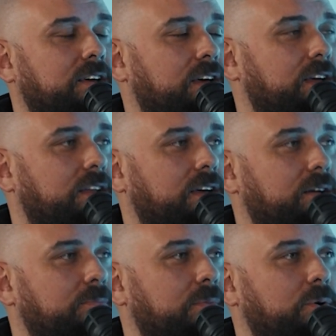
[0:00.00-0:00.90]
and
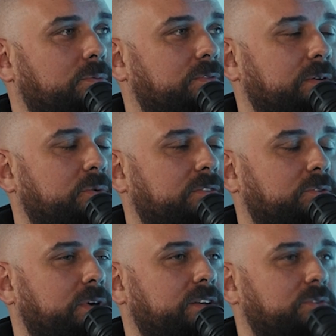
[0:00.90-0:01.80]
hopefully we won't have to
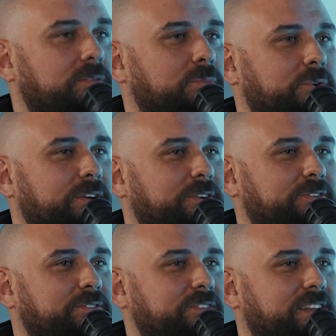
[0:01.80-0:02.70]
wait 12 more years for